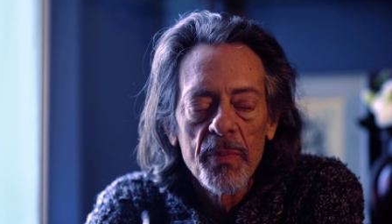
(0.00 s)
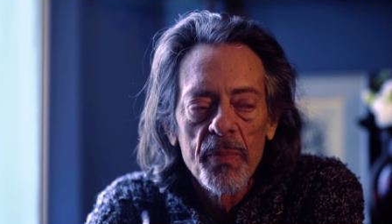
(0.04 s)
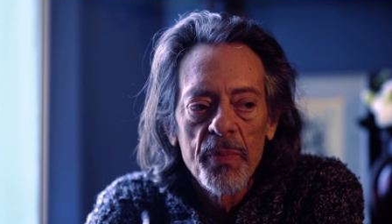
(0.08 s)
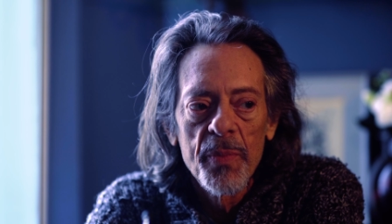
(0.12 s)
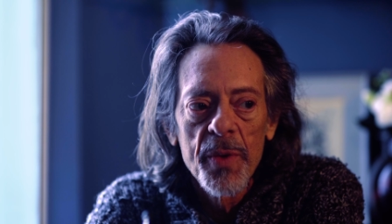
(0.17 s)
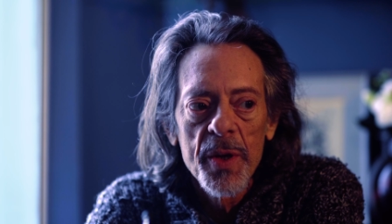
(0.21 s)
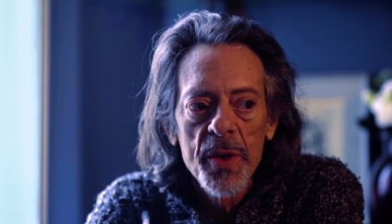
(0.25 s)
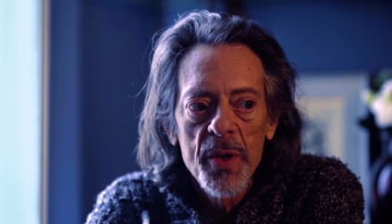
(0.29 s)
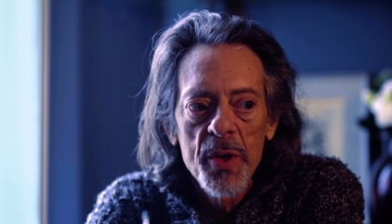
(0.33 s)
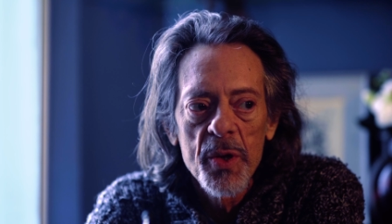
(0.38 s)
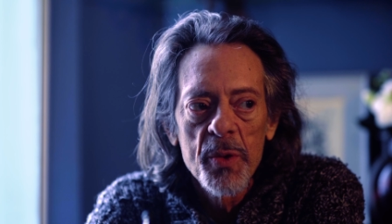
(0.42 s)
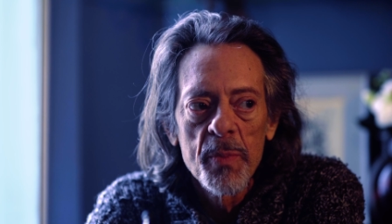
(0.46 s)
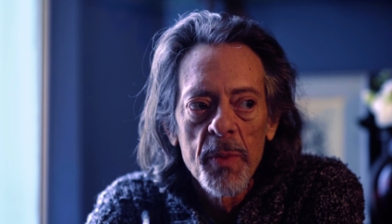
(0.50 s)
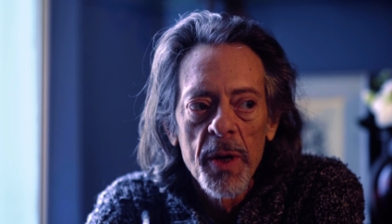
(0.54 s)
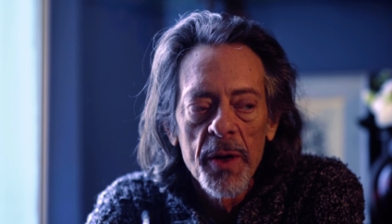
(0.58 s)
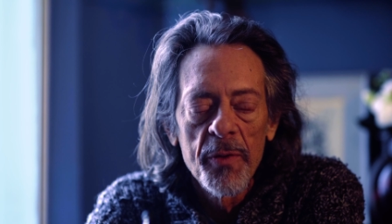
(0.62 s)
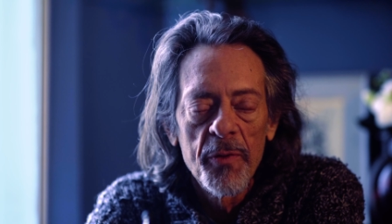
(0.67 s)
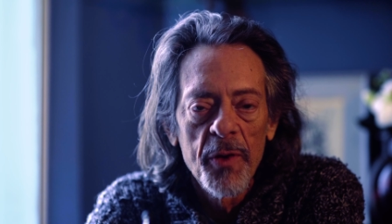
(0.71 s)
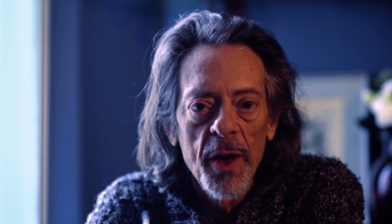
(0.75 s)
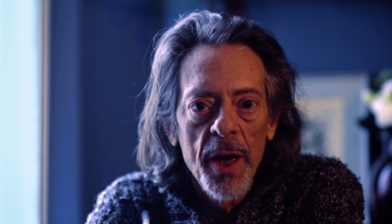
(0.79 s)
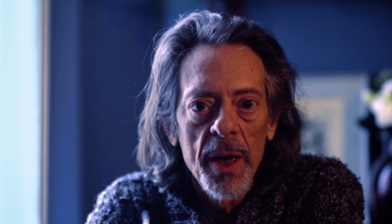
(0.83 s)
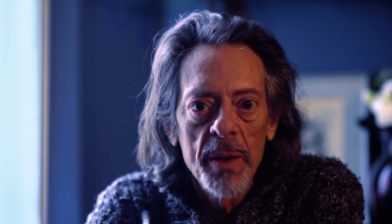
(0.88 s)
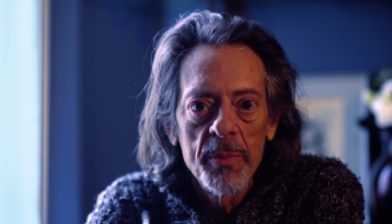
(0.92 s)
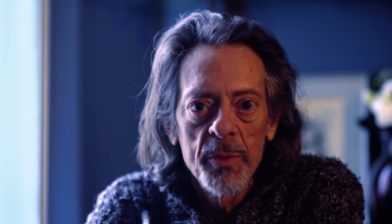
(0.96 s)
this is my
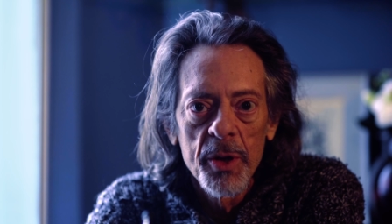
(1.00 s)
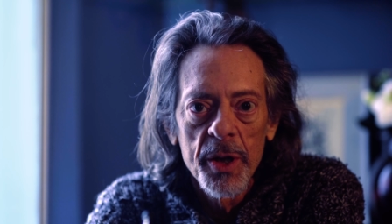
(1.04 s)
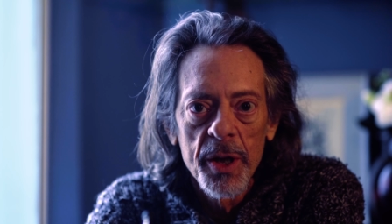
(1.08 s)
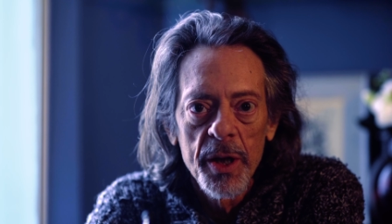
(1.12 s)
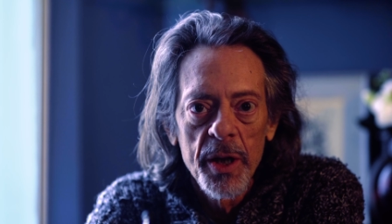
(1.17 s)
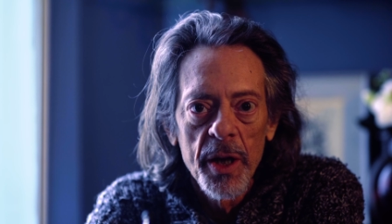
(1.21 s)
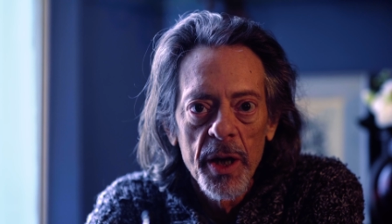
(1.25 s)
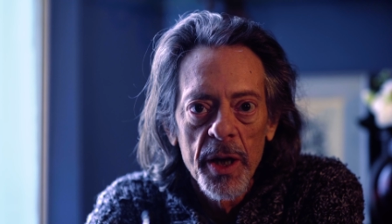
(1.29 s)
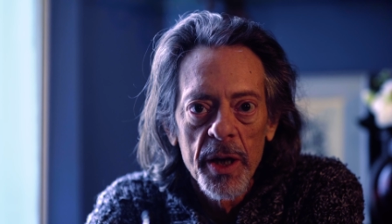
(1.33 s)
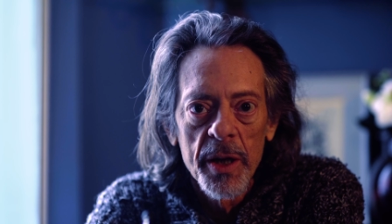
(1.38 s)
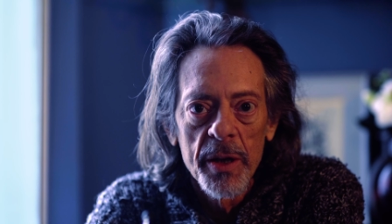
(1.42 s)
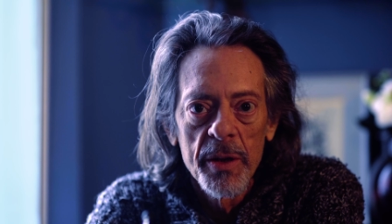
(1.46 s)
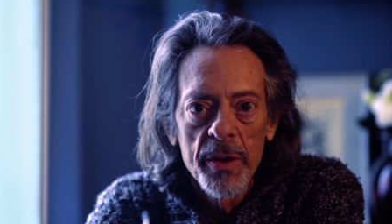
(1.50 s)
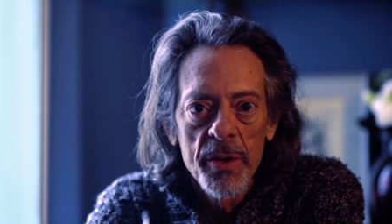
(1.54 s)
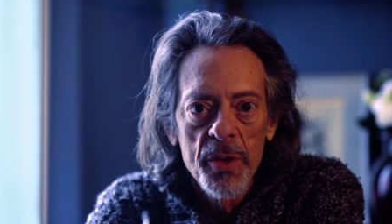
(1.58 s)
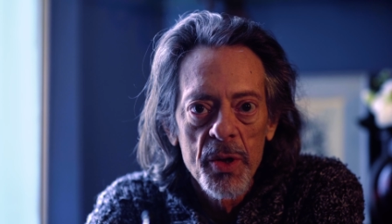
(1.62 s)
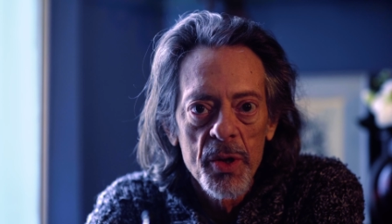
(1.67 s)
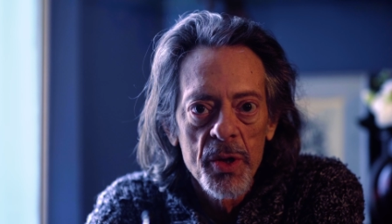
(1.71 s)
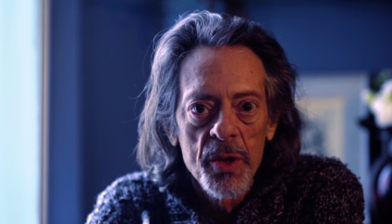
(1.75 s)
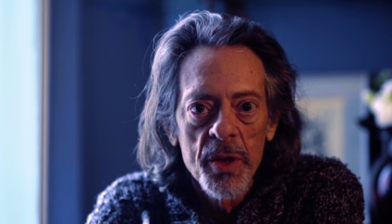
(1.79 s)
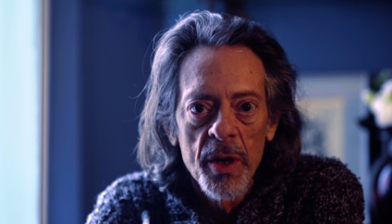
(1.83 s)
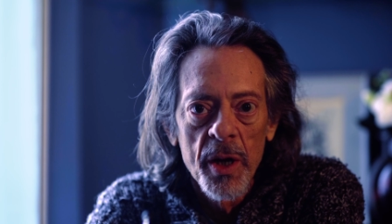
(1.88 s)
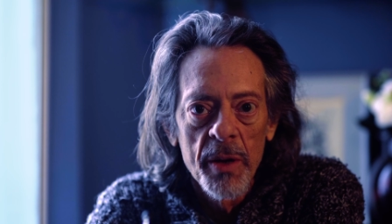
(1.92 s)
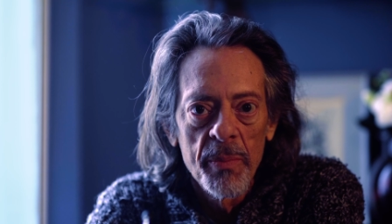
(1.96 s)
family, Kay. This
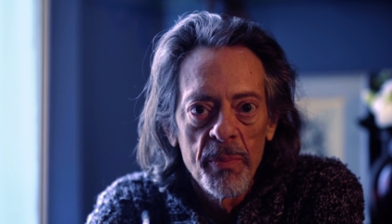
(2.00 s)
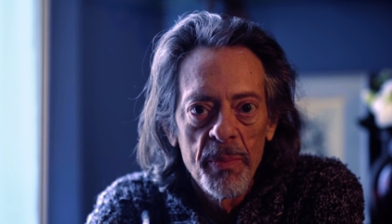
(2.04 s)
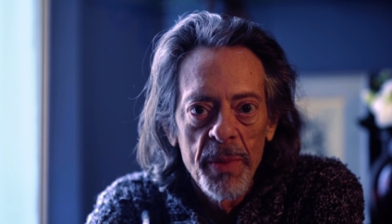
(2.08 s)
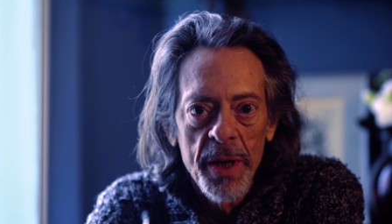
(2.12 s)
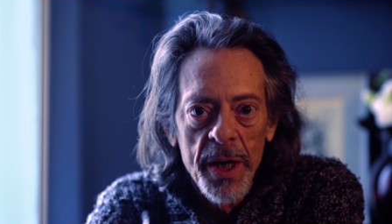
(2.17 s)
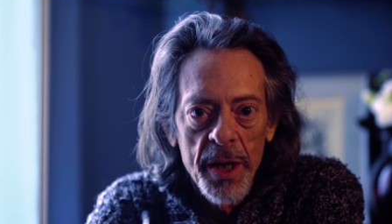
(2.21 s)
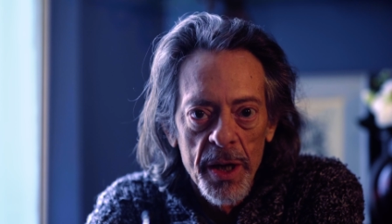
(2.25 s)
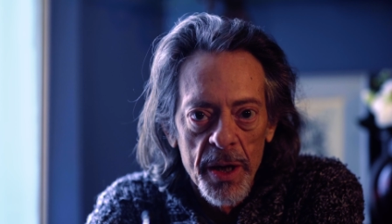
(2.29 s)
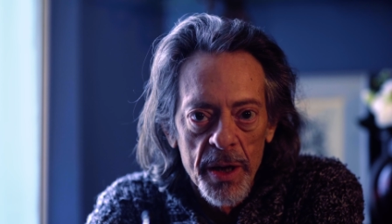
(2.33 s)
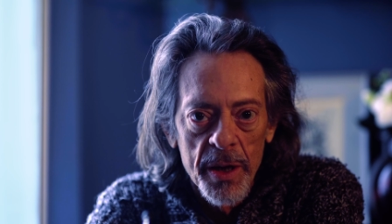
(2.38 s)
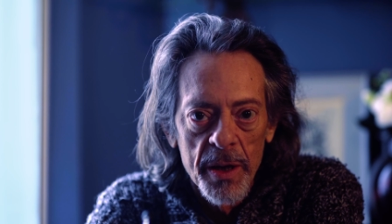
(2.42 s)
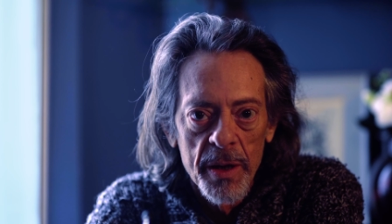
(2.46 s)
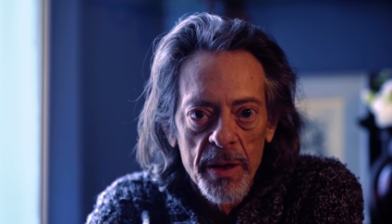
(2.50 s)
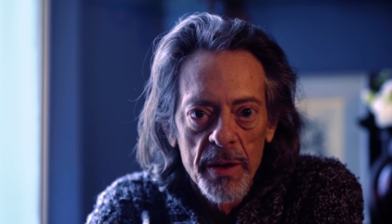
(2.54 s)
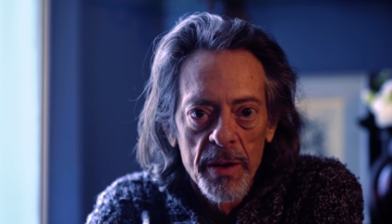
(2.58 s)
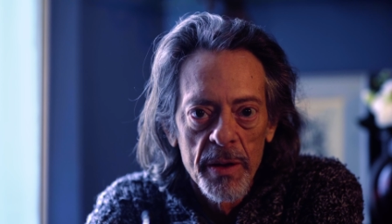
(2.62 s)
is not me.